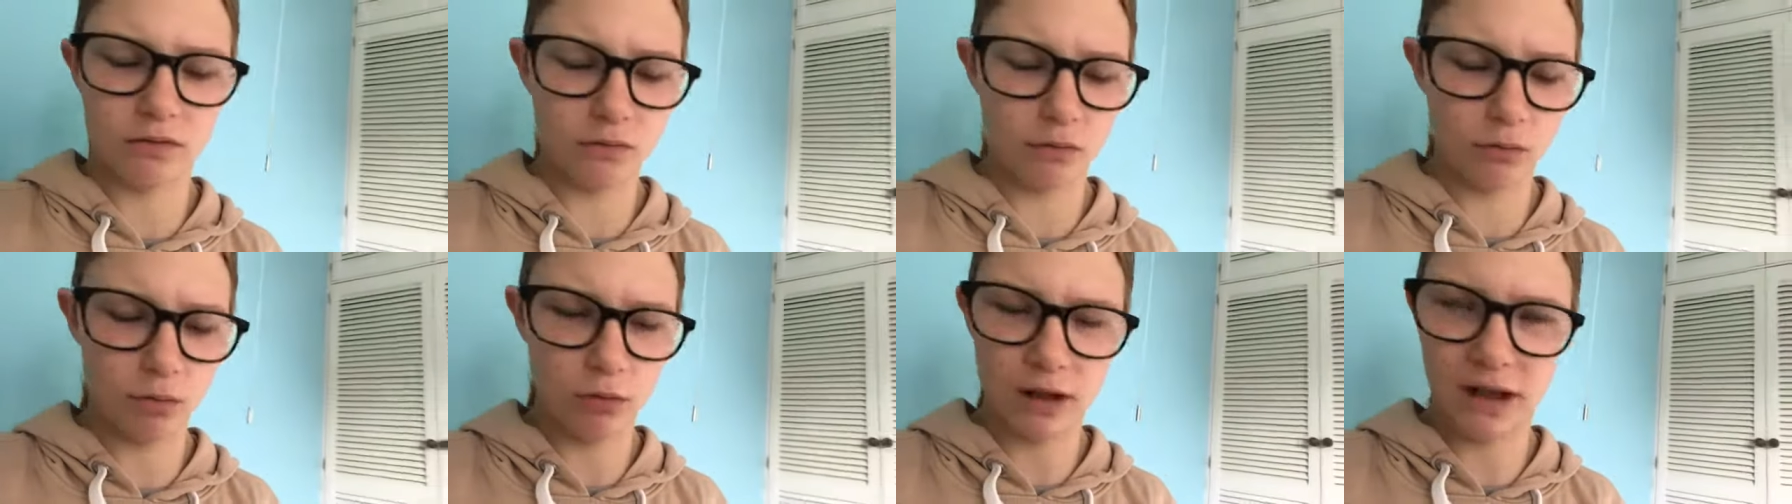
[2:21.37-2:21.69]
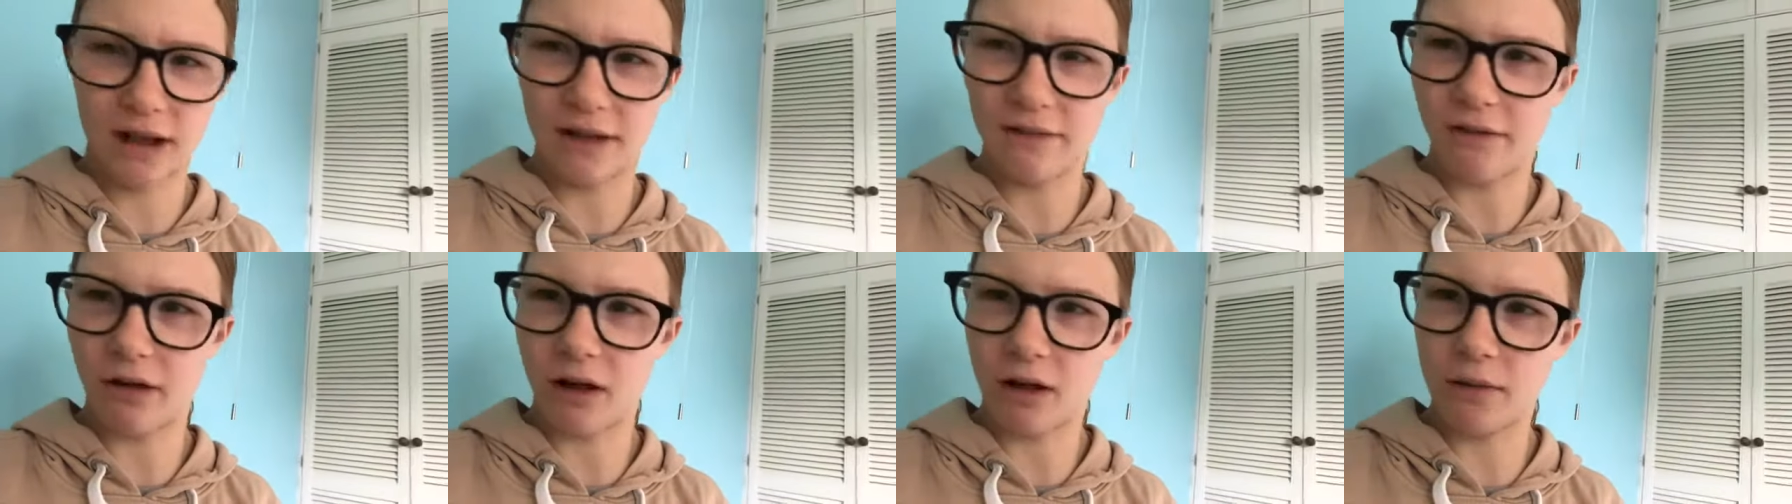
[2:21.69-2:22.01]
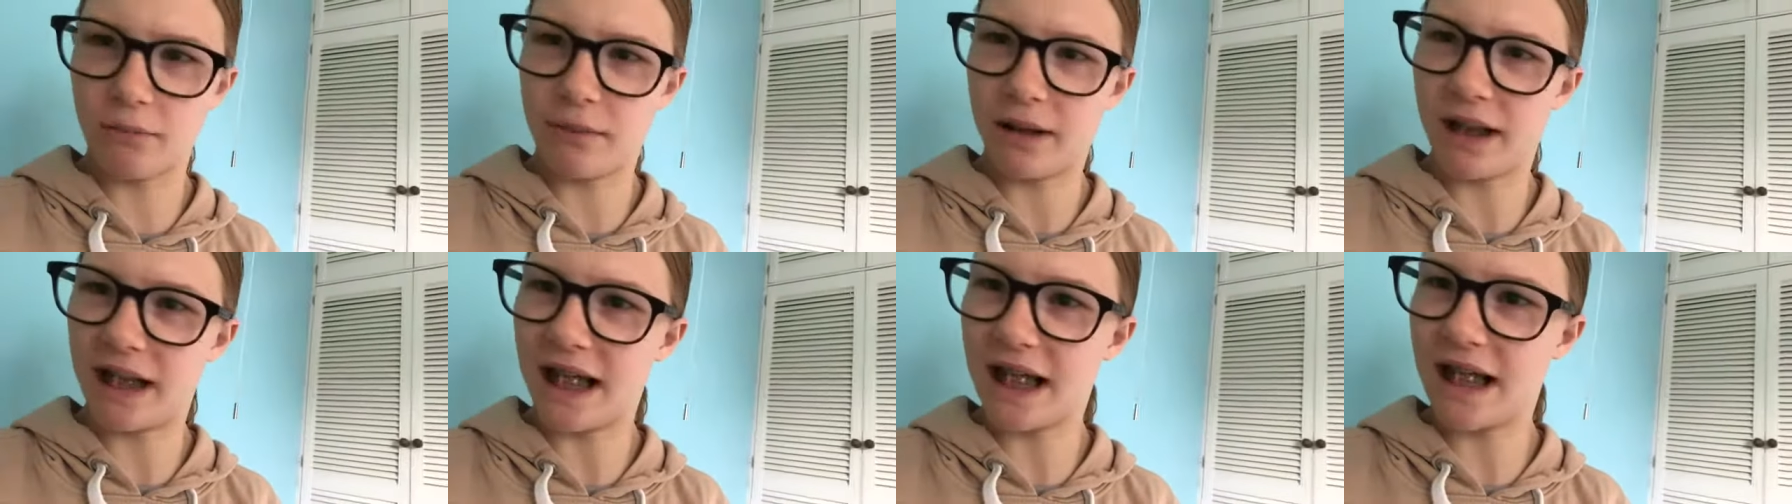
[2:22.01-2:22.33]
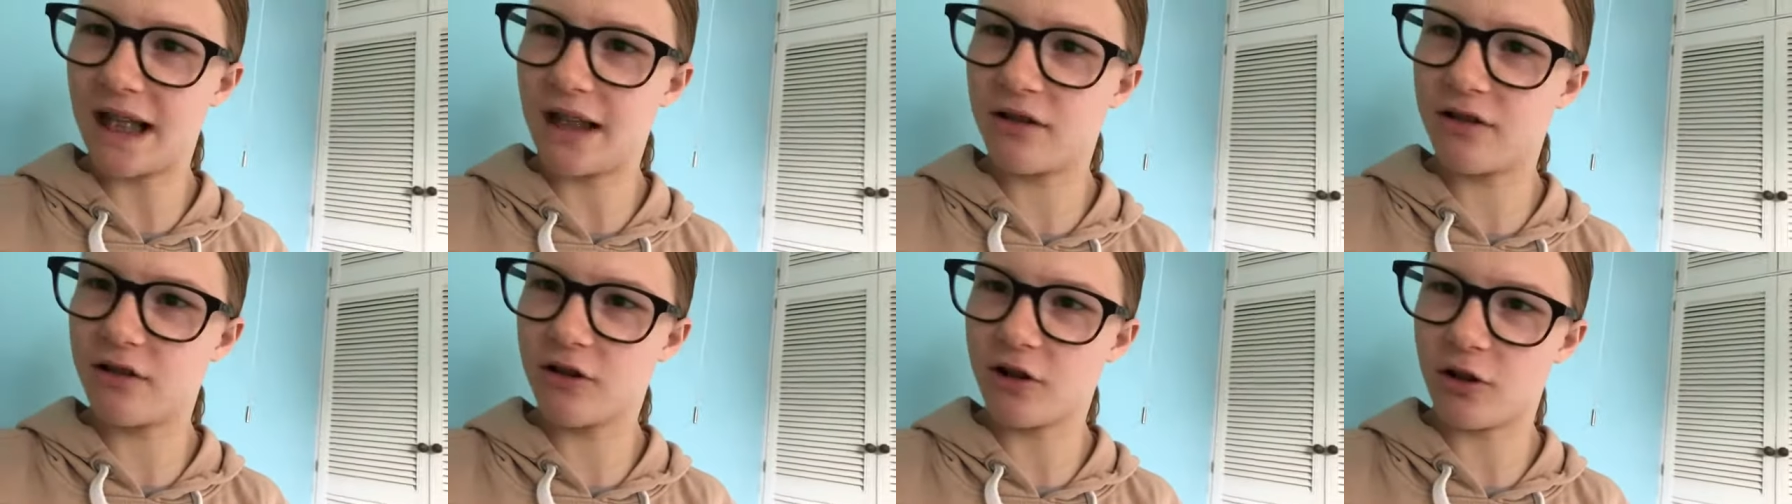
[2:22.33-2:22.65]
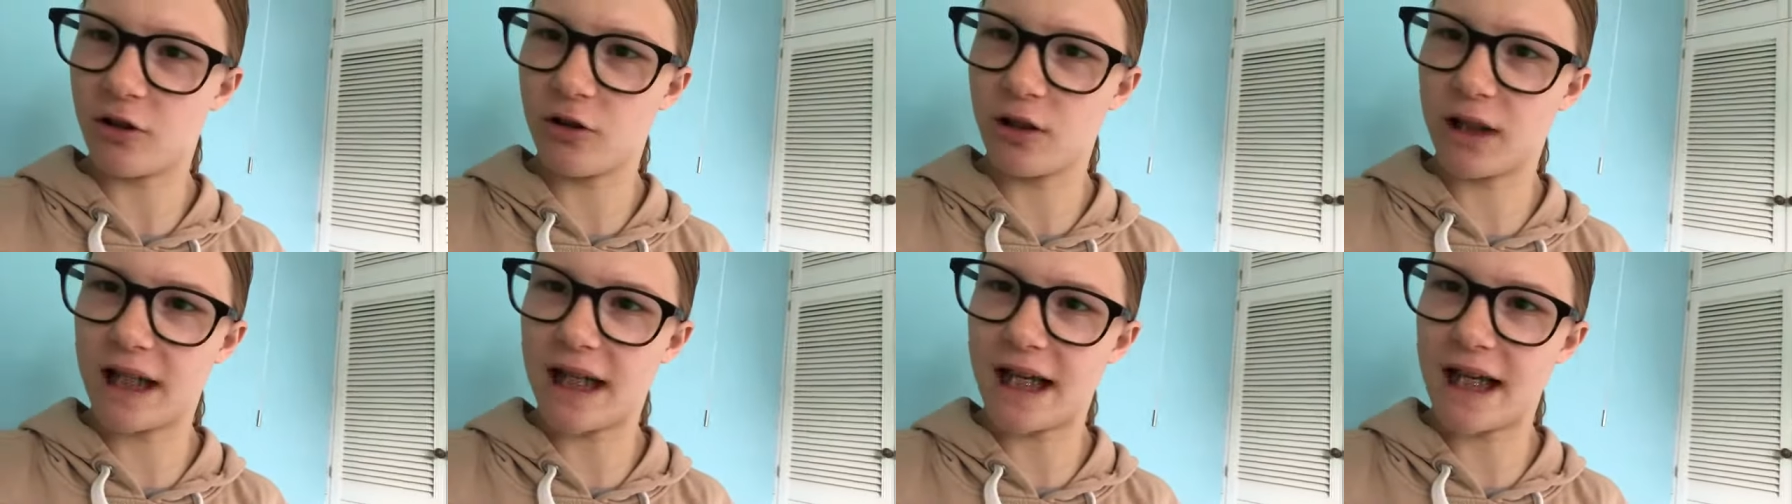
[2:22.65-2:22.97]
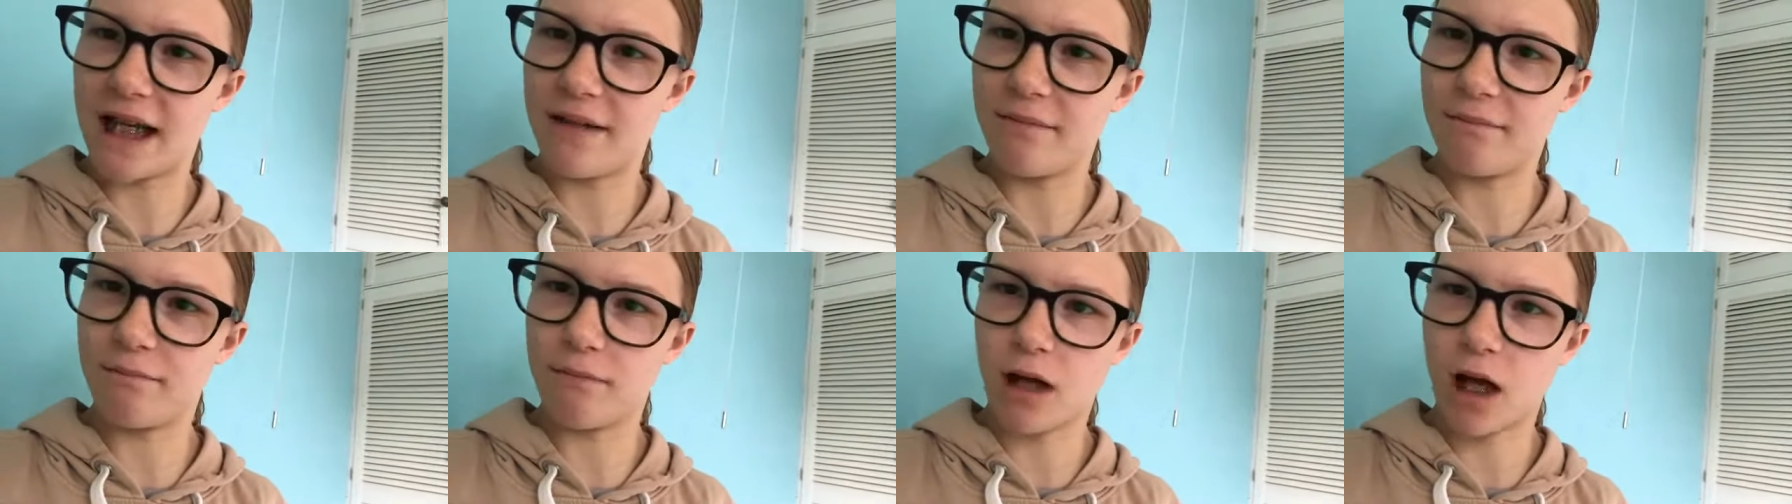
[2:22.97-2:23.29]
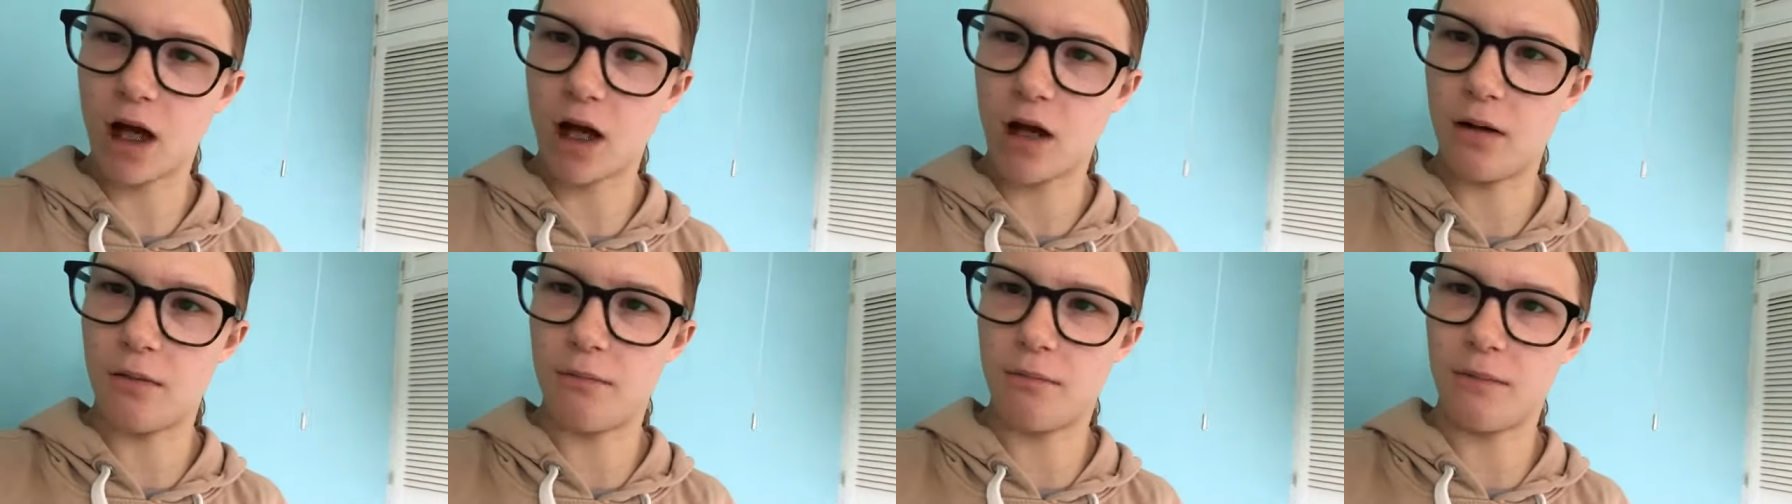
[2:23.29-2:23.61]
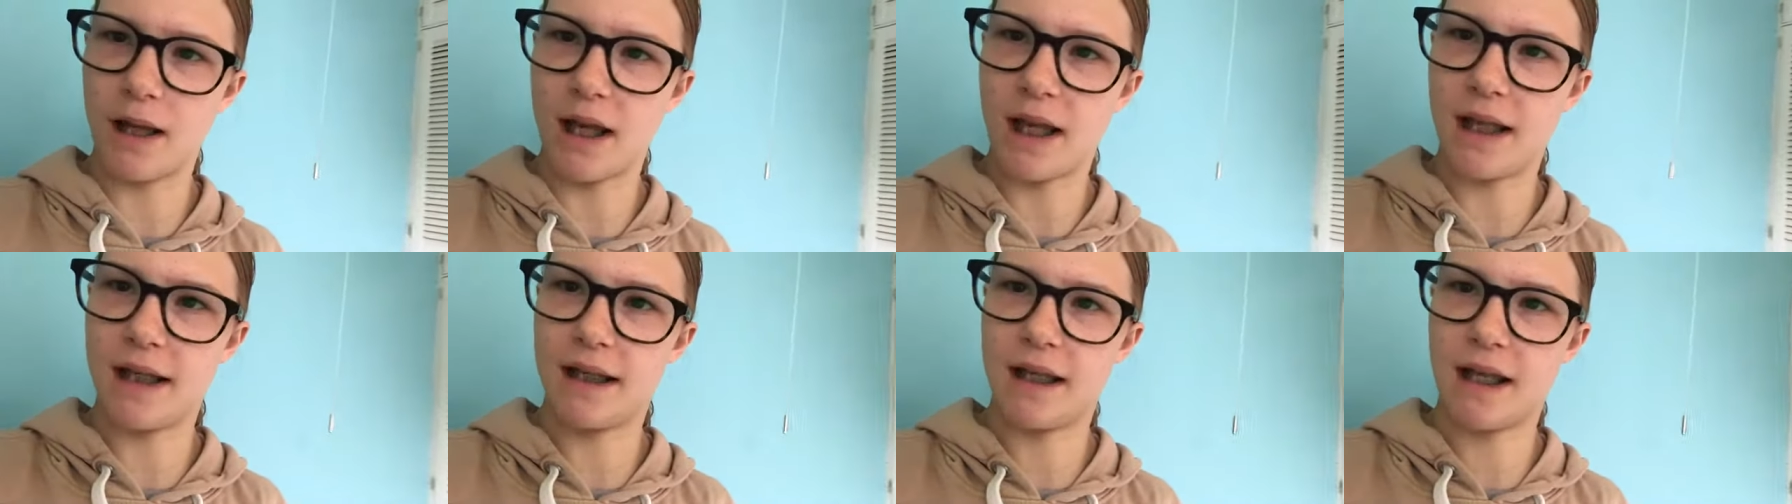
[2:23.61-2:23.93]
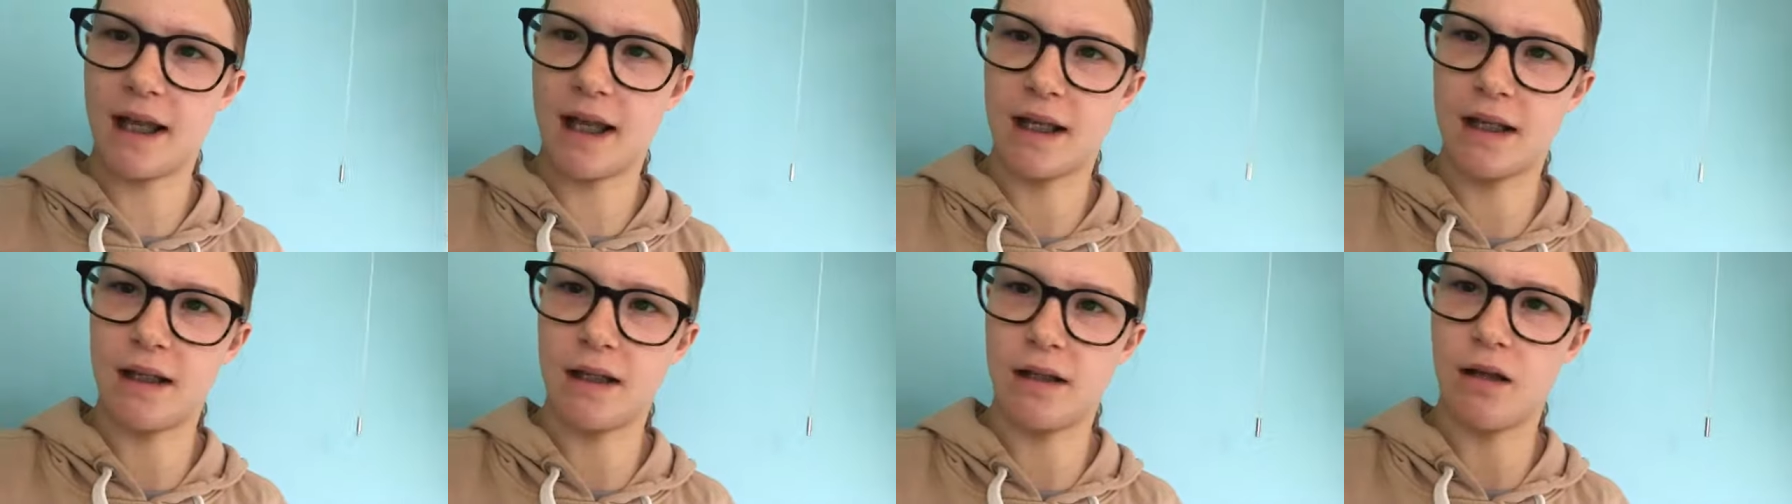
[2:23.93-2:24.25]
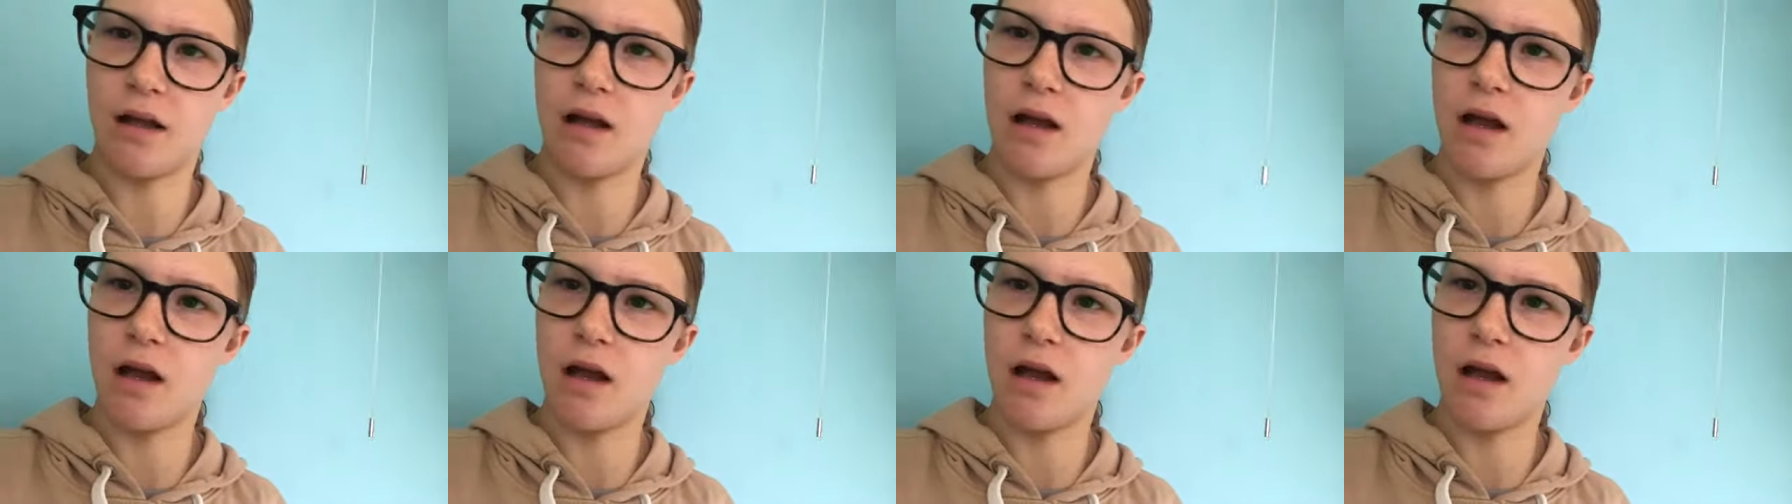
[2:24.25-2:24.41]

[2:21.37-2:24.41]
25 minutes on it, um, and then